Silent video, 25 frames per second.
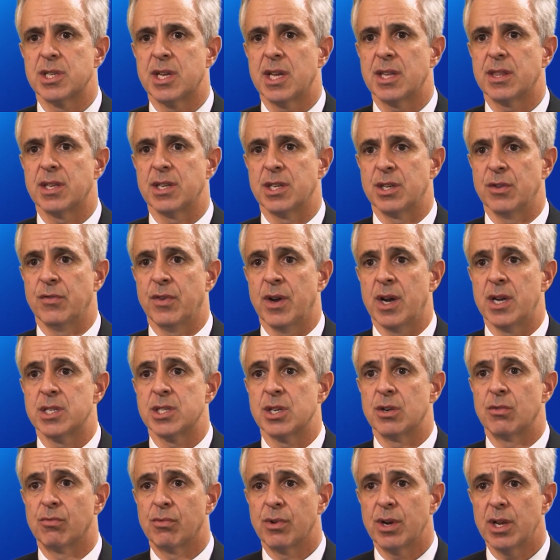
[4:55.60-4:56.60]
get the device
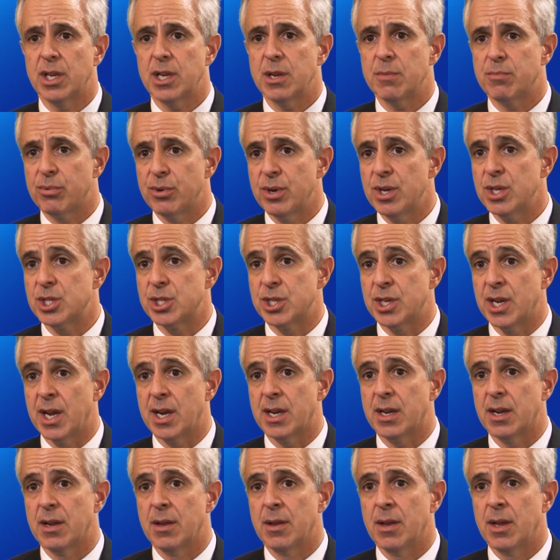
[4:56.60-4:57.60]
and really
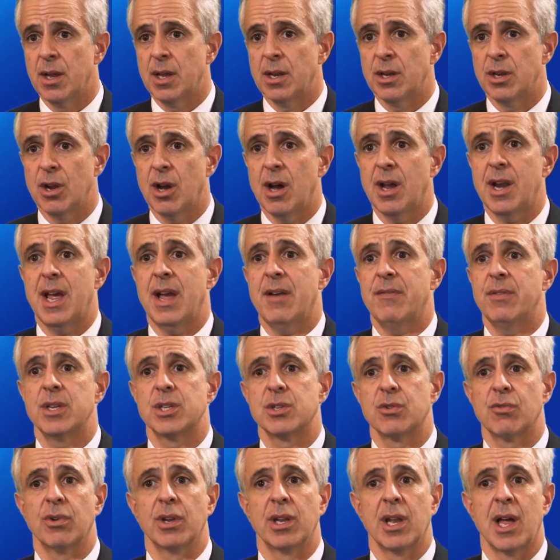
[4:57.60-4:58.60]
appreciate not having
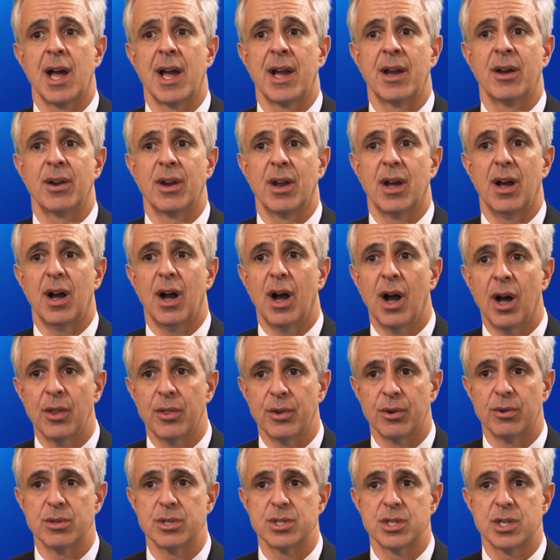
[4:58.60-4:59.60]
to rely on
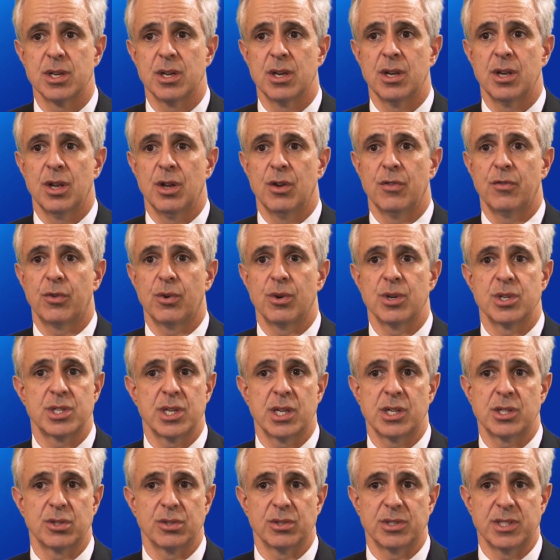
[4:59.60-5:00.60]
others for
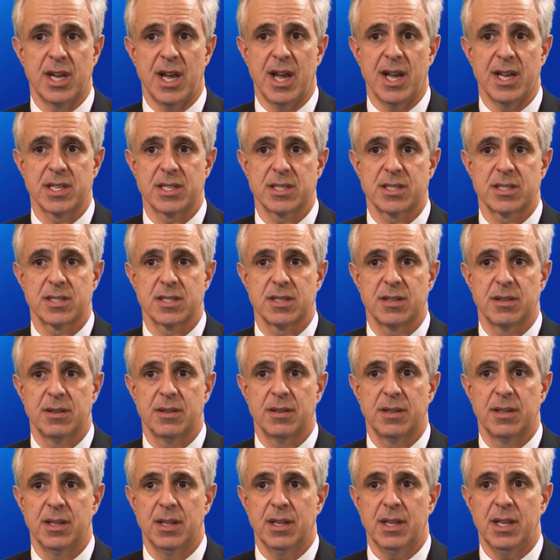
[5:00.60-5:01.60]
essential tasks.
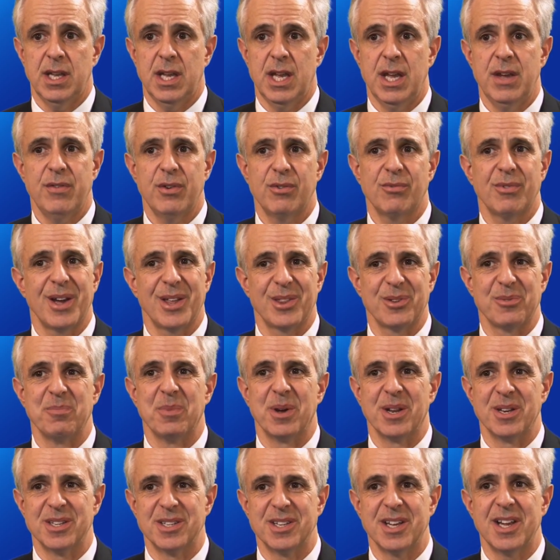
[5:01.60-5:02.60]
even rather
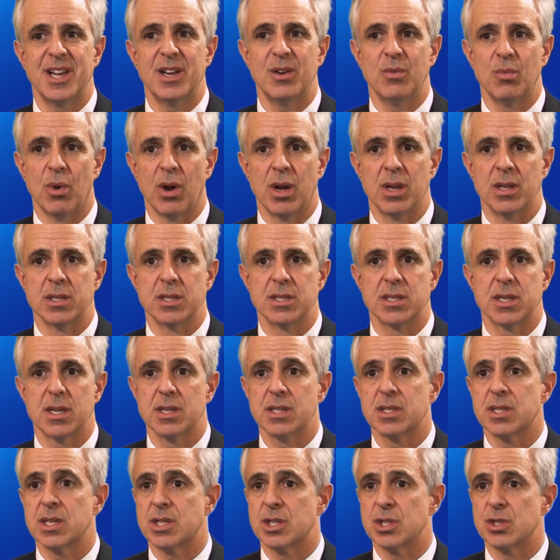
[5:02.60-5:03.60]
mundane ones
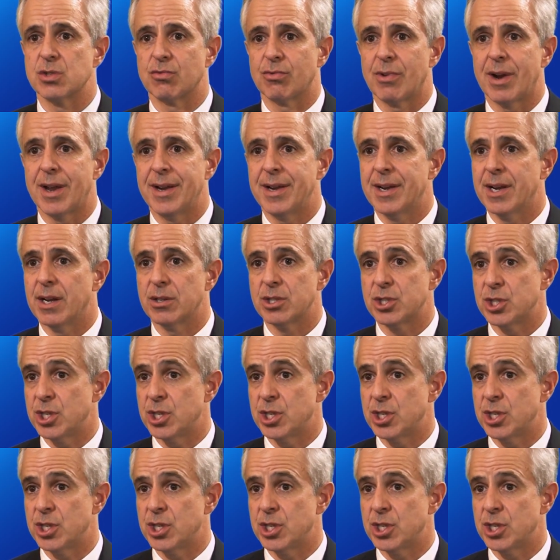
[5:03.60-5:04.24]
such as writing out